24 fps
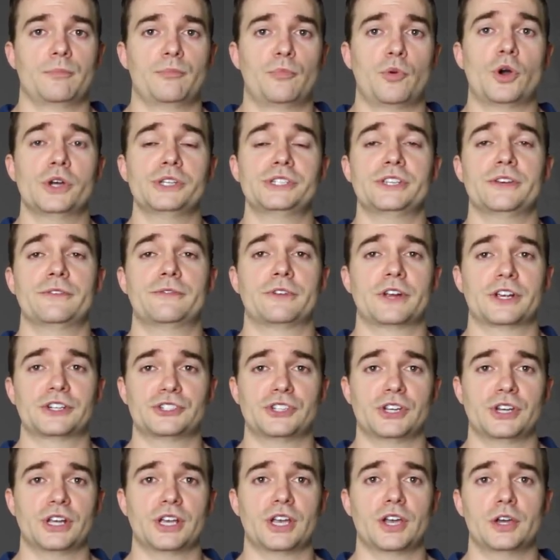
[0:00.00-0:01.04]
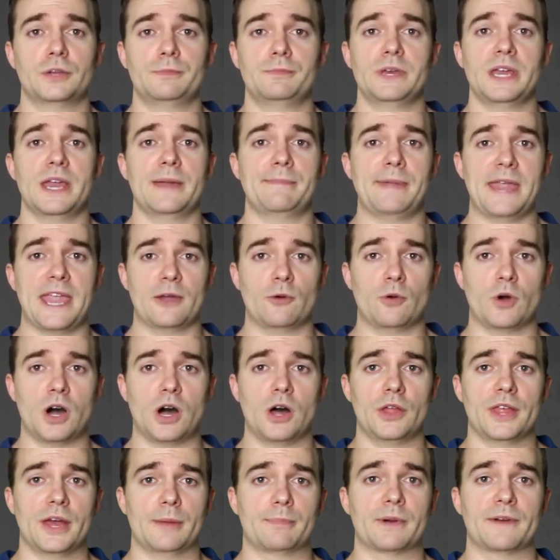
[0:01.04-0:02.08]
Points of friction could be a
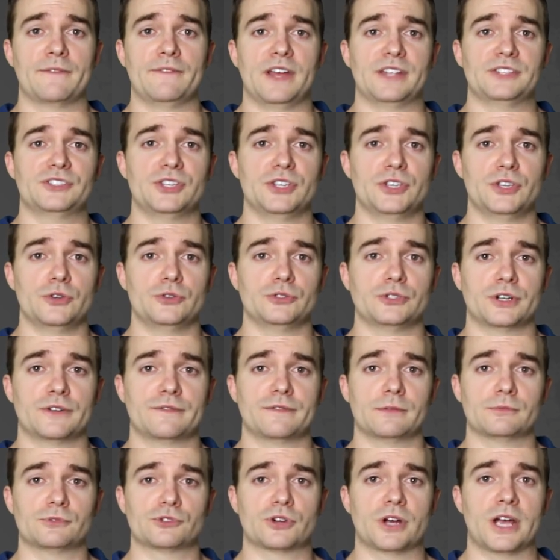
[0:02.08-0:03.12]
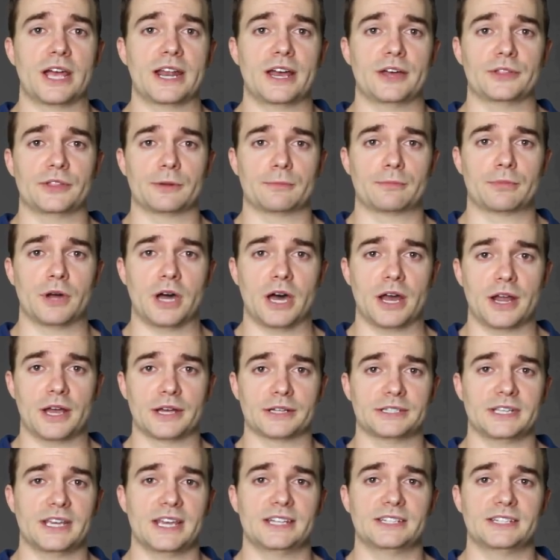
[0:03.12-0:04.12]
paywall that prevents a user from trying out their product.